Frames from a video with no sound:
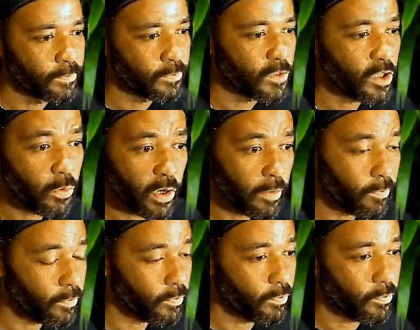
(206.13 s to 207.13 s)
So
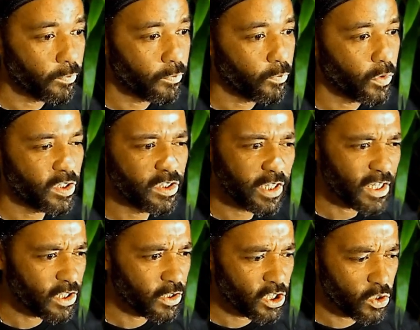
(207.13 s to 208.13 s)
we tend
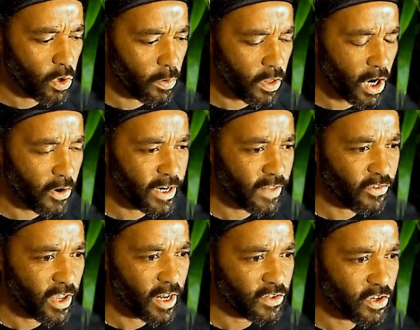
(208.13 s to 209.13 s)
to just work with the lower
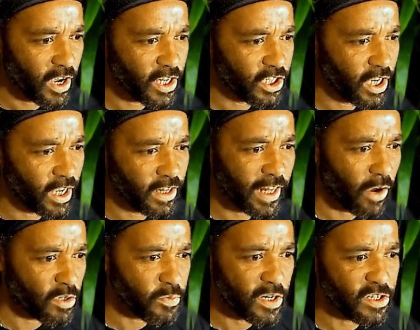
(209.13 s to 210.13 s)
dantian in Tai Chi and
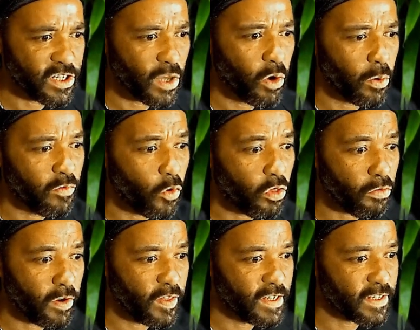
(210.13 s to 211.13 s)
Taoist practice. They work with all 3
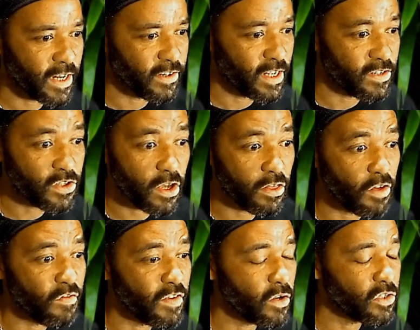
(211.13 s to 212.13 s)
of these dantians, the
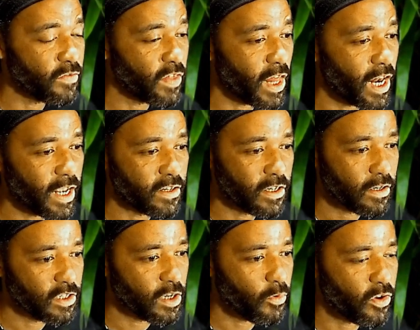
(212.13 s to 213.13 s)
fields of being.
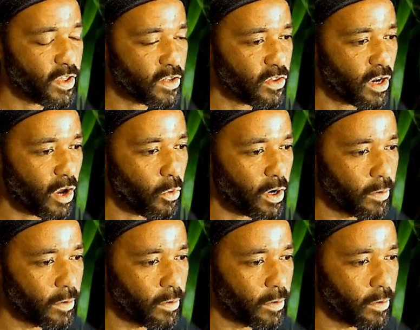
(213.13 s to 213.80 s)
So breathing into the lower.